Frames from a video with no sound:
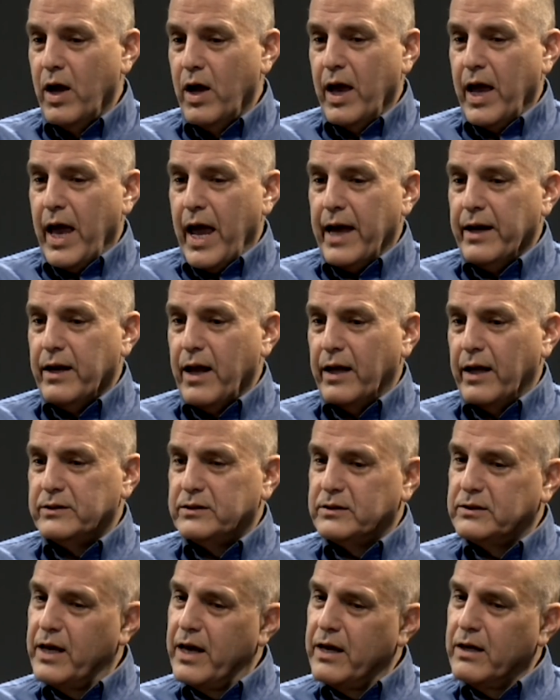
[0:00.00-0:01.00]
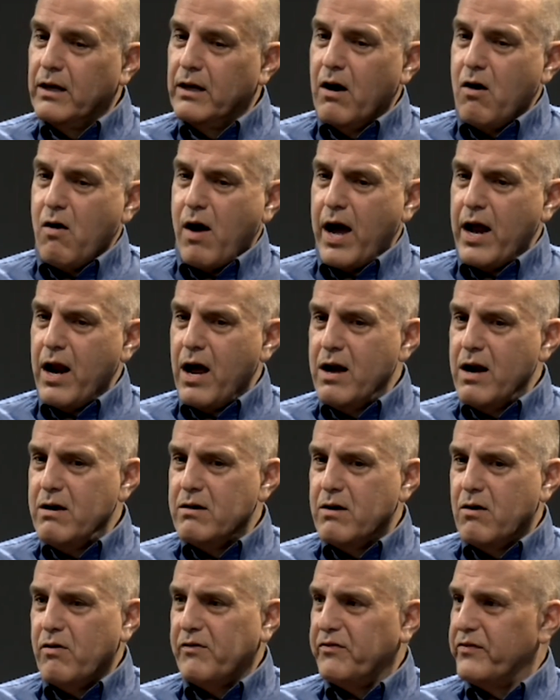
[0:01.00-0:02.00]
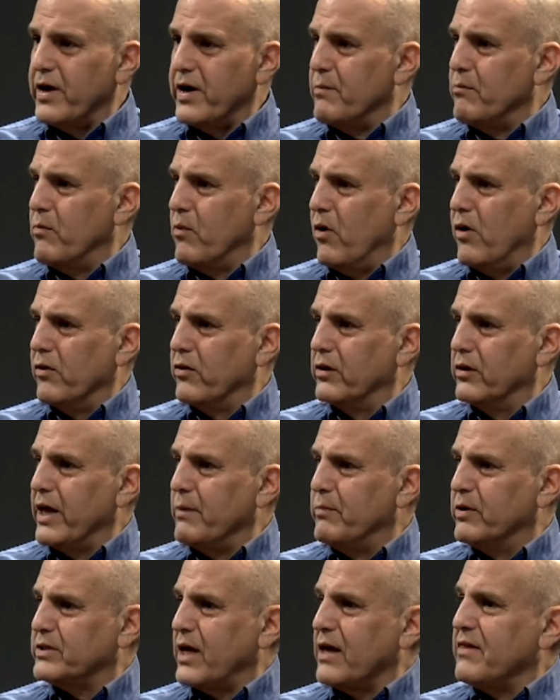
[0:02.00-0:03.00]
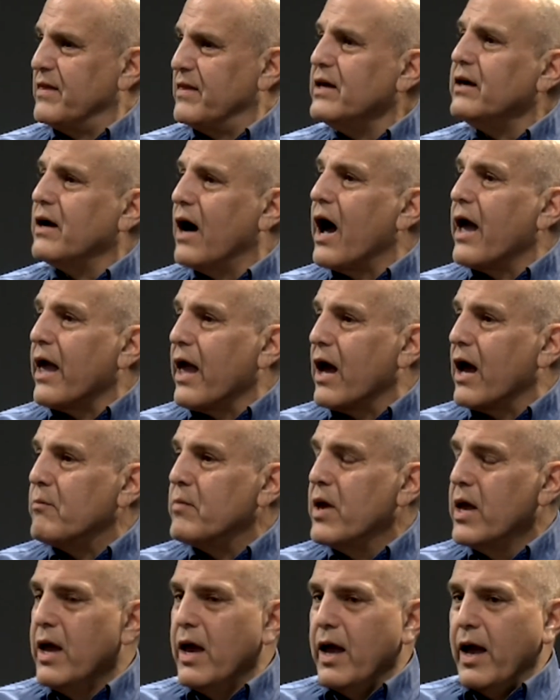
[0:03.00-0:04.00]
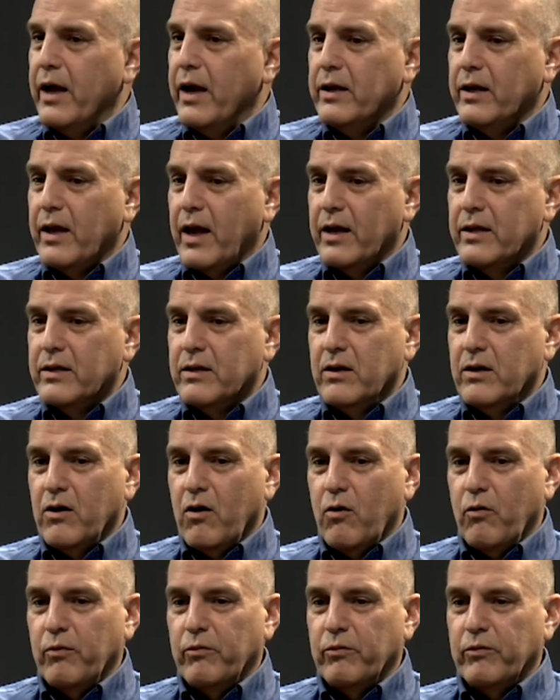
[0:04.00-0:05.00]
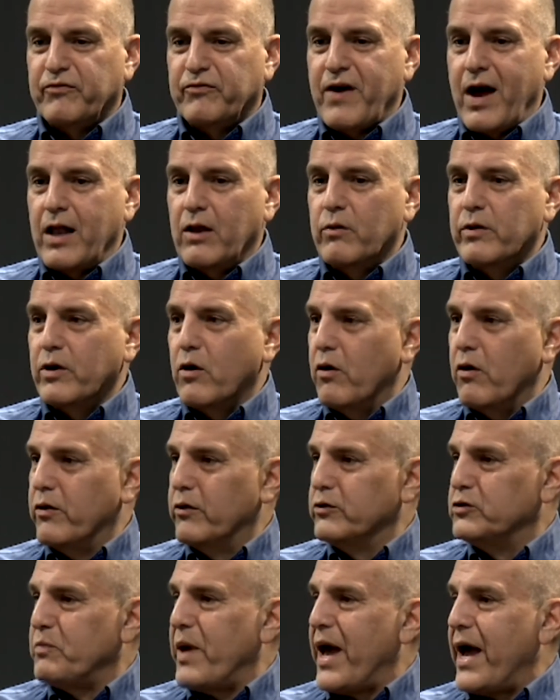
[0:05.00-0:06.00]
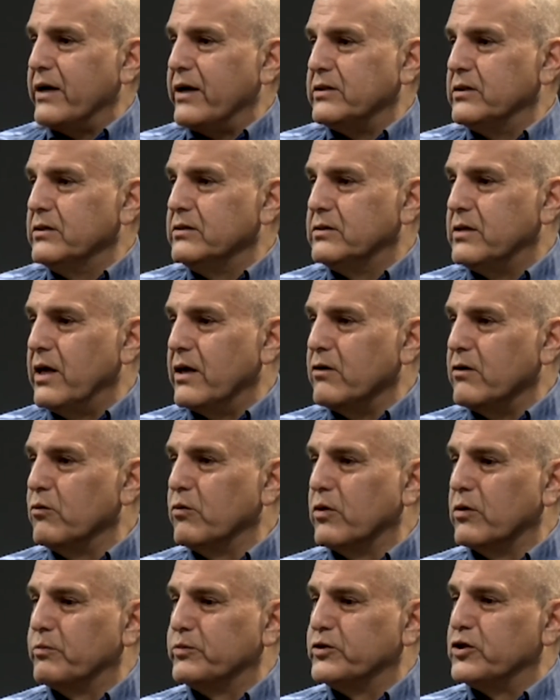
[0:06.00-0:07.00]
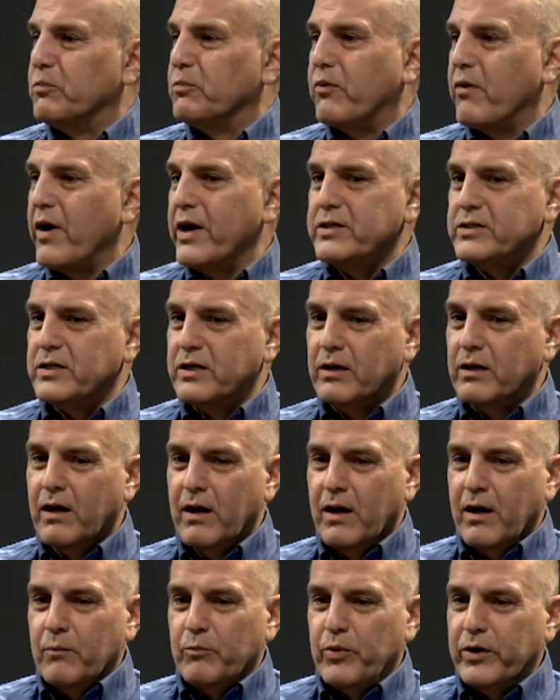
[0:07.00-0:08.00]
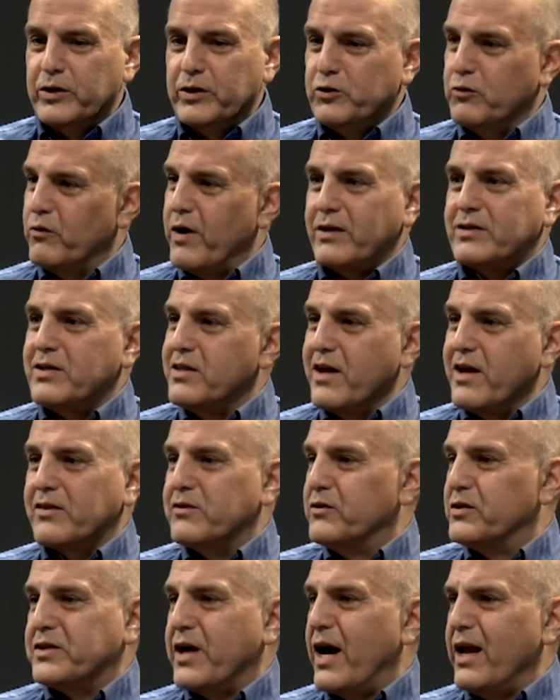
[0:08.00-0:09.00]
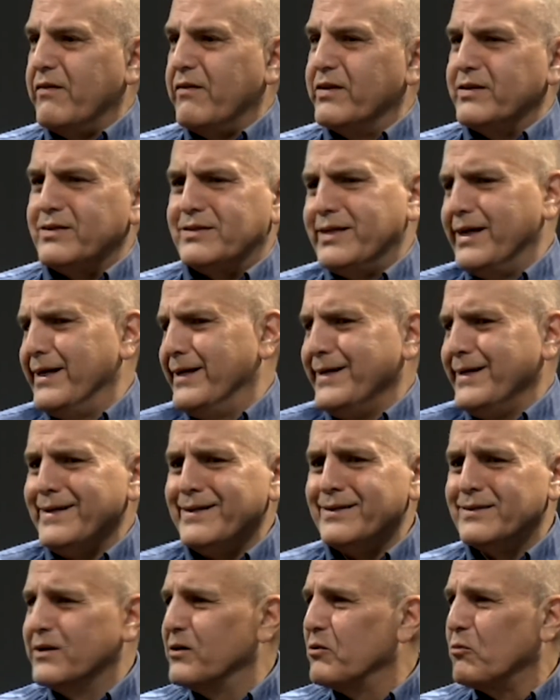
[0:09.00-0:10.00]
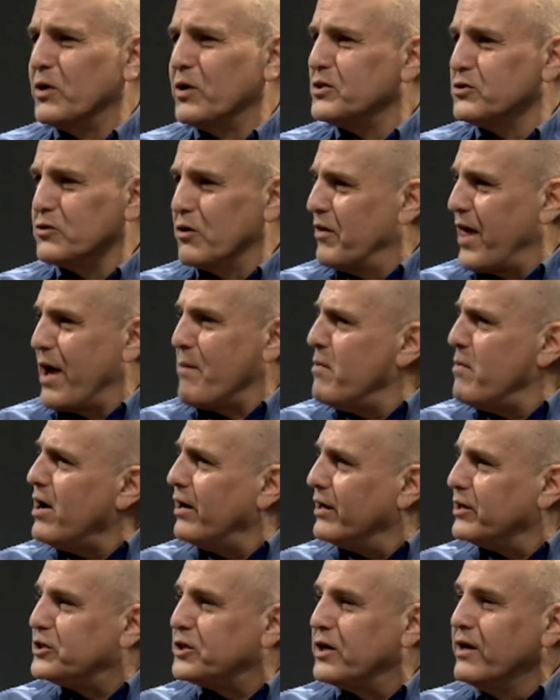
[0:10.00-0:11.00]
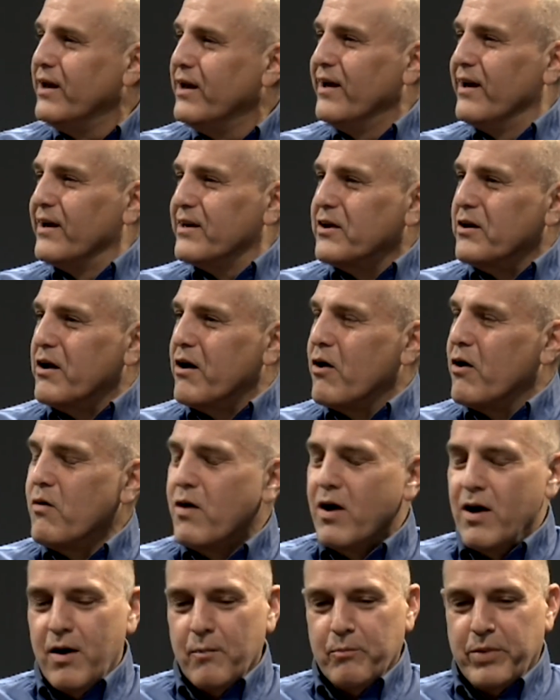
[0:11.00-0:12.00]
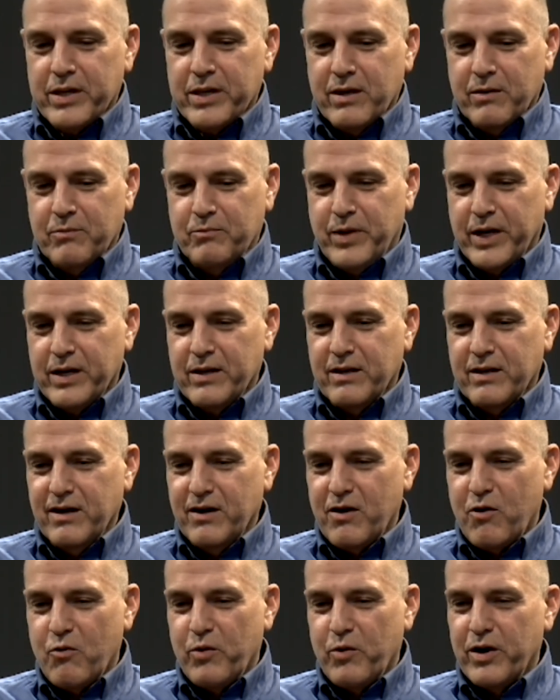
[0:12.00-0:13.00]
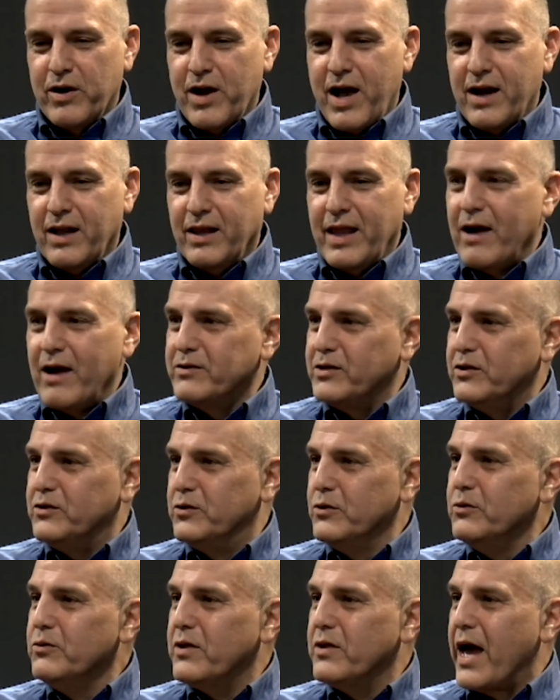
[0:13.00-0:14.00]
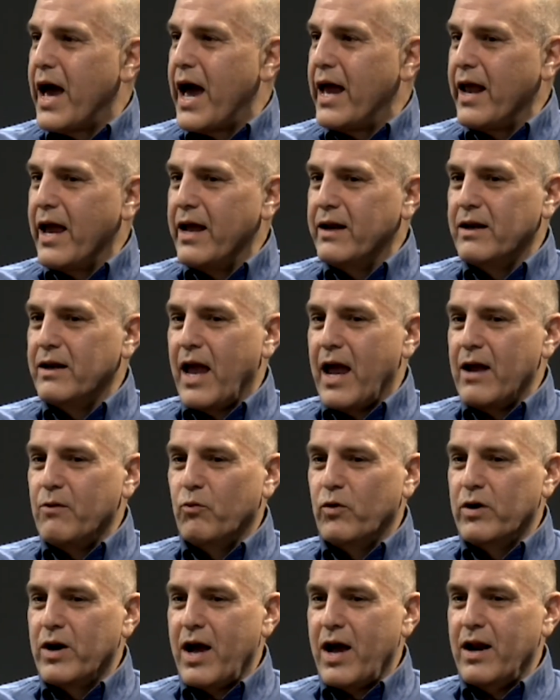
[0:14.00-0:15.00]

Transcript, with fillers: and, and saying, you know, I don't know if I'm all the labels I think I am. And, and, you know, following all those passions that you were suppressing brings you around to the other side of it and saying, eh, it wasn't all that much you know. But, but you know, we're not allowed to do that, and, and we're not,